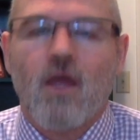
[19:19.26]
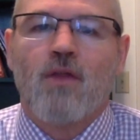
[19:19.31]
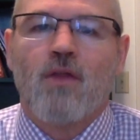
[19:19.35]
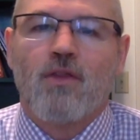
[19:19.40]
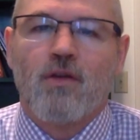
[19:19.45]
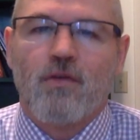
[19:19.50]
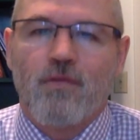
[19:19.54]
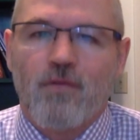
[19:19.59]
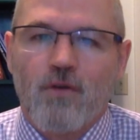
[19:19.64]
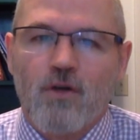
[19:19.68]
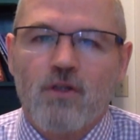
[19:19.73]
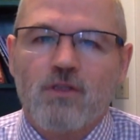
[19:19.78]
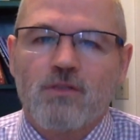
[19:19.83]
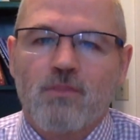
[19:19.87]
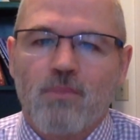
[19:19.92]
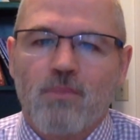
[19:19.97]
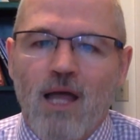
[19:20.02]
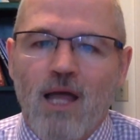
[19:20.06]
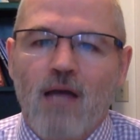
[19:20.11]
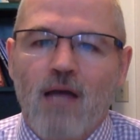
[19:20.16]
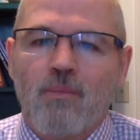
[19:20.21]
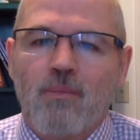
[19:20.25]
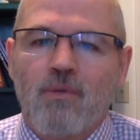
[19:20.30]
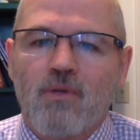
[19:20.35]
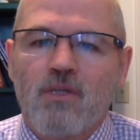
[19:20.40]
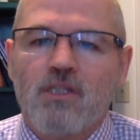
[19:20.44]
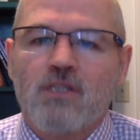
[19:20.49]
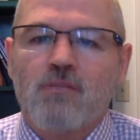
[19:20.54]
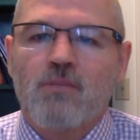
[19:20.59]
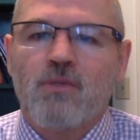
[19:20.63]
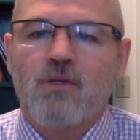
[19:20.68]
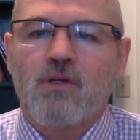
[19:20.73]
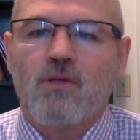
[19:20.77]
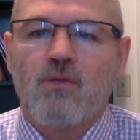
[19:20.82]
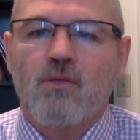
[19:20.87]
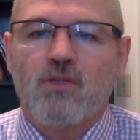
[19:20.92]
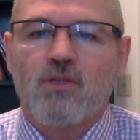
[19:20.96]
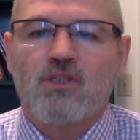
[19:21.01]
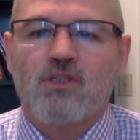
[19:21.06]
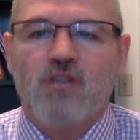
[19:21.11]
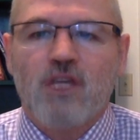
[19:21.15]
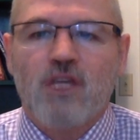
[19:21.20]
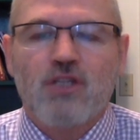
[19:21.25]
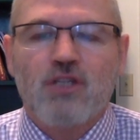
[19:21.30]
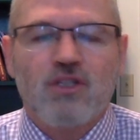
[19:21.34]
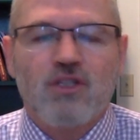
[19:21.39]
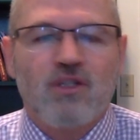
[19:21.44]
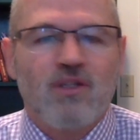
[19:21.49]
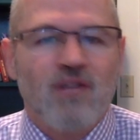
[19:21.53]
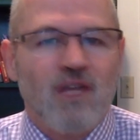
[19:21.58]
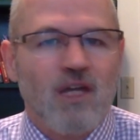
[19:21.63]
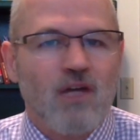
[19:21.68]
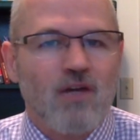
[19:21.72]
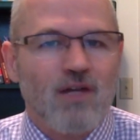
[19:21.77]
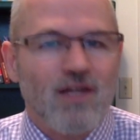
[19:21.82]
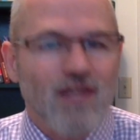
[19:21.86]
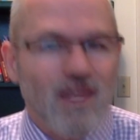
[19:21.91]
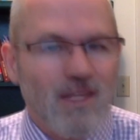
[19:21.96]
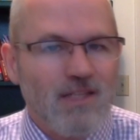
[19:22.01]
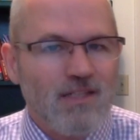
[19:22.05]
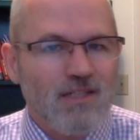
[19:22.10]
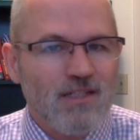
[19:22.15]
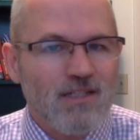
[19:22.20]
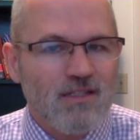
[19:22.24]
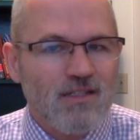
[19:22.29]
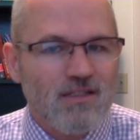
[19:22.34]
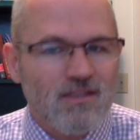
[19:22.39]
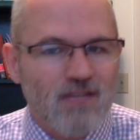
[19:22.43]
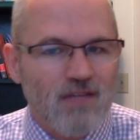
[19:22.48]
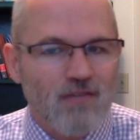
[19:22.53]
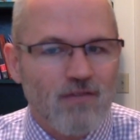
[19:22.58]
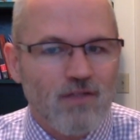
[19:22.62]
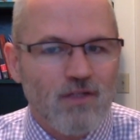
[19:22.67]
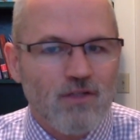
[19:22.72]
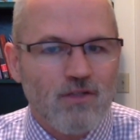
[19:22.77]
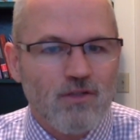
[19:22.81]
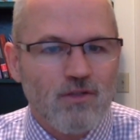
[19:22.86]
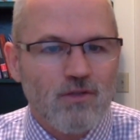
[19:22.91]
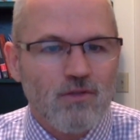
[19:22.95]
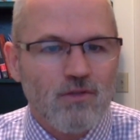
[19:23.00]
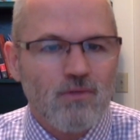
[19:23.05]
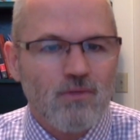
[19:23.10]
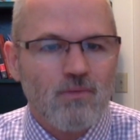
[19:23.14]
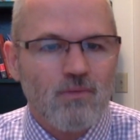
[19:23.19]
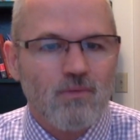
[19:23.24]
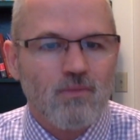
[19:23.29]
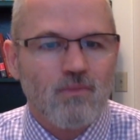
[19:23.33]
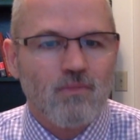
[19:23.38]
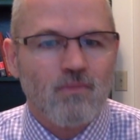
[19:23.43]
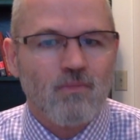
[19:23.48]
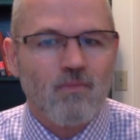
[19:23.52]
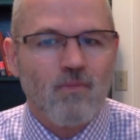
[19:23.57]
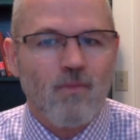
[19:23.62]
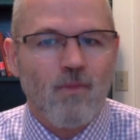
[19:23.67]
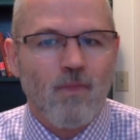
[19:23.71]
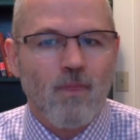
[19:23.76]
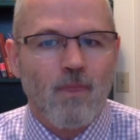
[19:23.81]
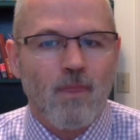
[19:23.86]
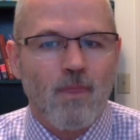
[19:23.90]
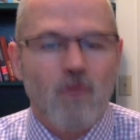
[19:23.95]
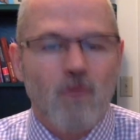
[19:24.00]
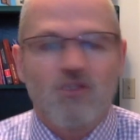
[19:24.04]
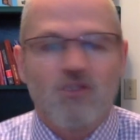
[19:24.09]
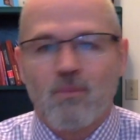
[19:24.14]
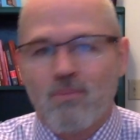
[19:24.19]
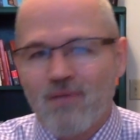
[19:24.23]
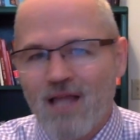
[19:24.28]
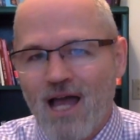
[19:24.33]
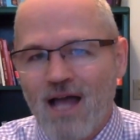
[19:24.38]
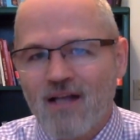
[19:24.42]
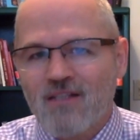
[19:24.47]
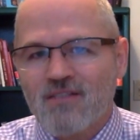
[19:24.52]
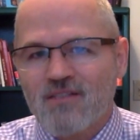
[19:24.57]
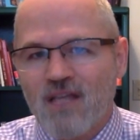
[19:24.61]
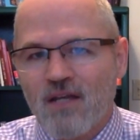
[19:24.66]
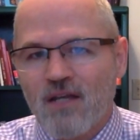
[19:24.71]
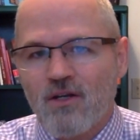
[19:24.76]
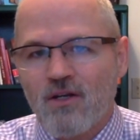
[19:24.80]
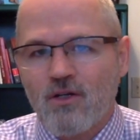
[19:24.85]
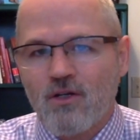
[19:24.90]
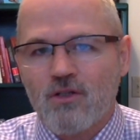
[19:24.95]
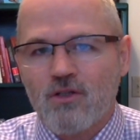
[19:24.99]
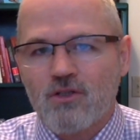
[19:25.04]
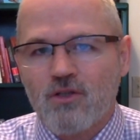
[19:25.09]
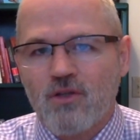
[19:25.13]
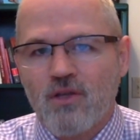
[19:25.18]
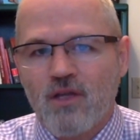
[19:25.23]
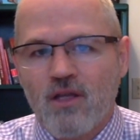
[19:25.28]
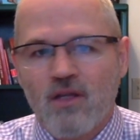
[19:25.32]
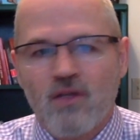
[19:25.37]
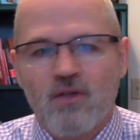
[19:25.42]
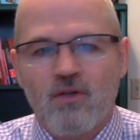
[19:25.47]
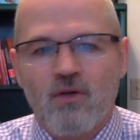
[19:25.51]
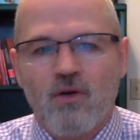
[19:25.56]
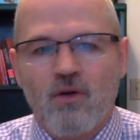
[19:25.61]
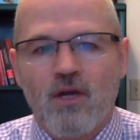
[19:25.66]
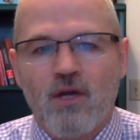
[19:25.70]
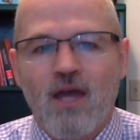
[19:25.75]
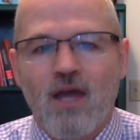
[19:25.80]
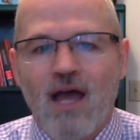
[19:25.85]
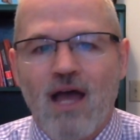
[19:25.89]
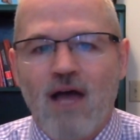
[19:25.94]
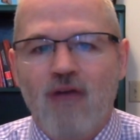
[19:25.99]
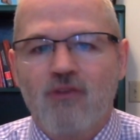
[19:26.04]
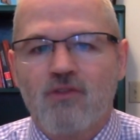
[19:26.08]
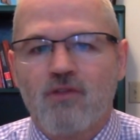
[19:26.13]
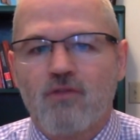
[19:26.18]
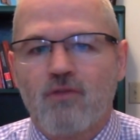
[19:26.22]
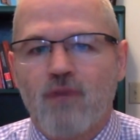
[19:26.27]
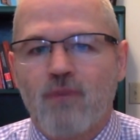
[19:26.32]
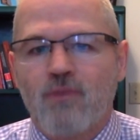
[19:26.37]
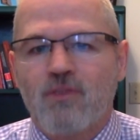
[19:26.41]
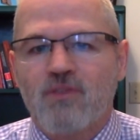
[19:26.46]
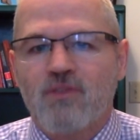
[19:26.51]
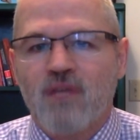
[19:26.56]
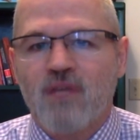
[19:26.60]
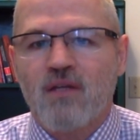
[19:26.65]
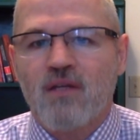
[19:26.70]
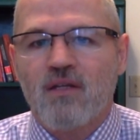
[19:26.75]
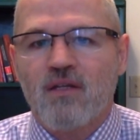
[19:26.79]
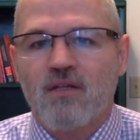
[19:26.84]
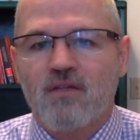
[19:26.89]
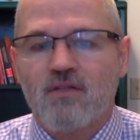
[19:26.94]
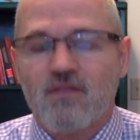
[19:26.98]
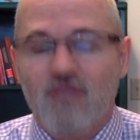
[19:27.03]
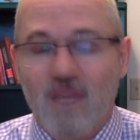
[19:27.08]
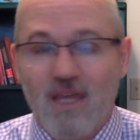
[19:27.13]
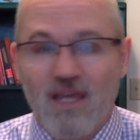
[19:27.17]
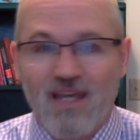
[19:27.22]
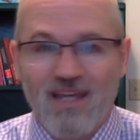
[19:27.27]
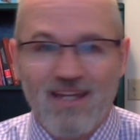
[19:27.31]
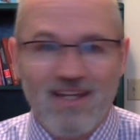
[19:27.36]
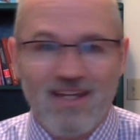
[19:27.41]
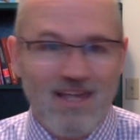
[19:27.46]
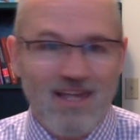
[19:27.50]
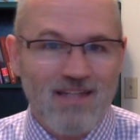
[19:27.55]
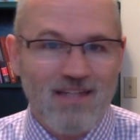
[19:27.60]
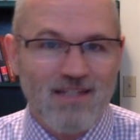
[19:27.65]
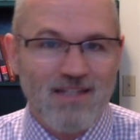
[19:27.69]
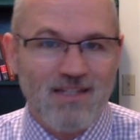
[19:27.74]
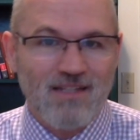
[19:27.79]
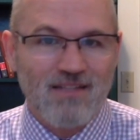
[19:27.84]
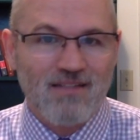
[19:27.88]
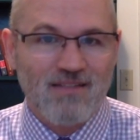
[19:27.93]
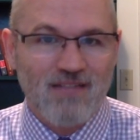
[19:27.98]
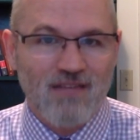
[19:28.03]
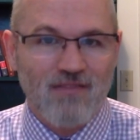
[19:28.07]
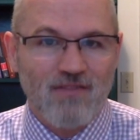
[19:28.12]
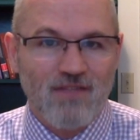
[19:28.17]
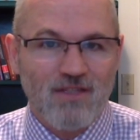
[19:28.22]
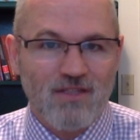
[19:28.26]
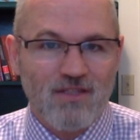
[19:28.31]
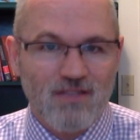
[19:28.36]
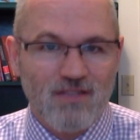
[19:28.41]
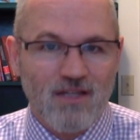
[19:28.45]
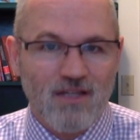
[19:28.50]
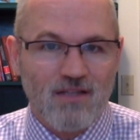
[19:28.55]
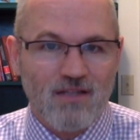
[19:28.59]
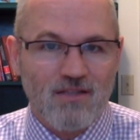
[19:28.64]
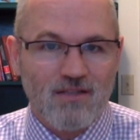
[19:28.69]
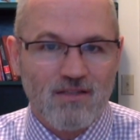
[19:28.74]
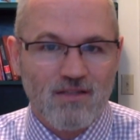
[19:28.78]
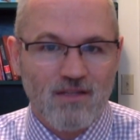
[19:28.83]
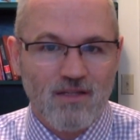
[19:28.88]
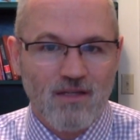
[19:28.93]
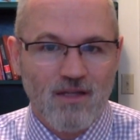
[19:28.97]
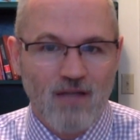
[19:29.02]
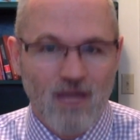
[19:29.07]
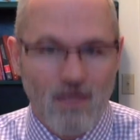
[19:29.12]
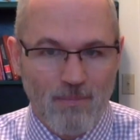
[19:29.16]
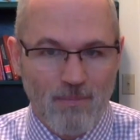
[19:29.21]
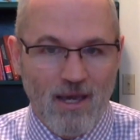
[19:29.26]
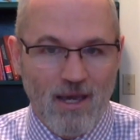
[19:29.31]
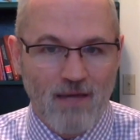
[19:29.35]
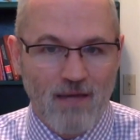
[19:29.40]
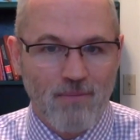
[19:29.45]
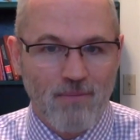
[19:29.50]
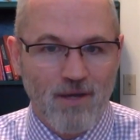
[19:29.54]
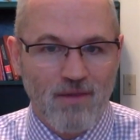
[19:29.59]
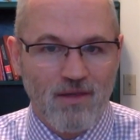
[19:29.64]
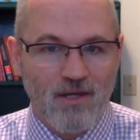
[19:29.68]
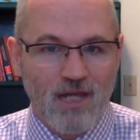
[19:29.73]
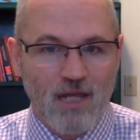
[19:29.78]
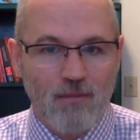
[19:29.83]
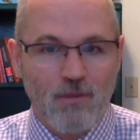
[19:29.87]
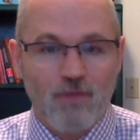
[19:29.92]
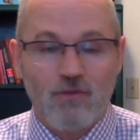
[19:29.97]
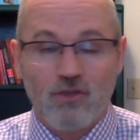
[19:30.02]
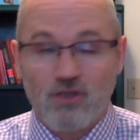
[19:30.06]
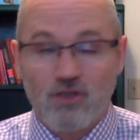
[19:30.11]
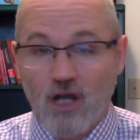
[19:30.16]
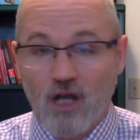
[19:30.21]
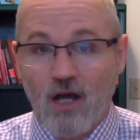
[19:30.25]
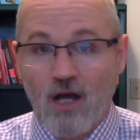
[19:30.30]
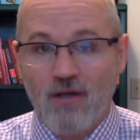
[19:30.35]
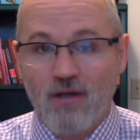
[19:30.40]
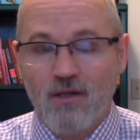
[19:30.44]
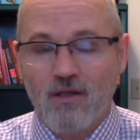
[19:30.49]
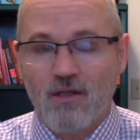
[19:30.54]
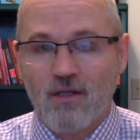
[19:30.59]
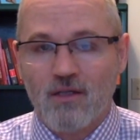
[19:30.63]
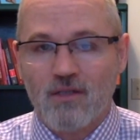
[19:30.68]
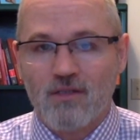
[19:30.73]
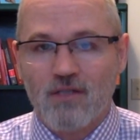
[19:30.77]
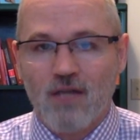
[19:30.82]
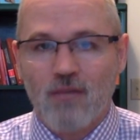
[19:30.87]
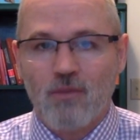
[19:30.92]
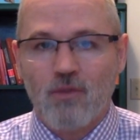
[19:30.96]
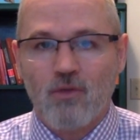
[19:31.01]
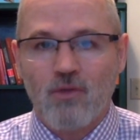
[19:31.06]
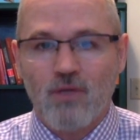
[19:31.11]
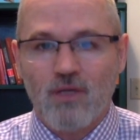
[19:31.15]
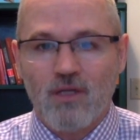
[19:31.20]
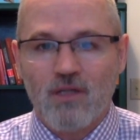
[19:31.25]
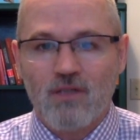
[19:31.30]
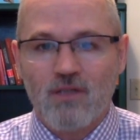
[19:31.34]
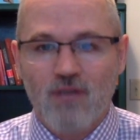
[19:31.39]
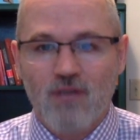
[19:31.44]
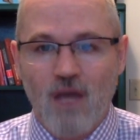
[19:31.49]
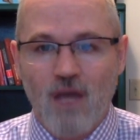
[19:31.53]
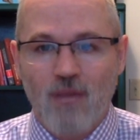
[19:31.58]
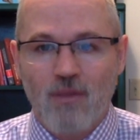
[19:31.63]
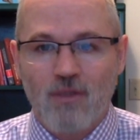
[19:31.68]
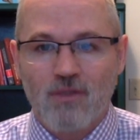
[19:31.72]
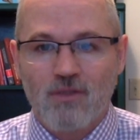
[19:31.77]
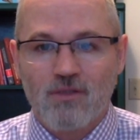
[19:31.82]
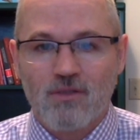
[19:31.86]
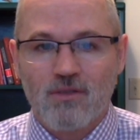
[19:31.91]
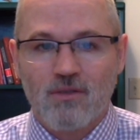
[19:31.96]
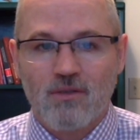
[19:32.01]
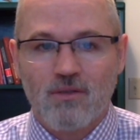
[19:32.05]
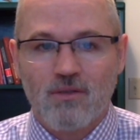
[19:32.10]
The first Black policeman was stationed there in 1872. There was a Black senator to the Illinois House of Representatives in 1876, a man by the name of John W.E. Thomas.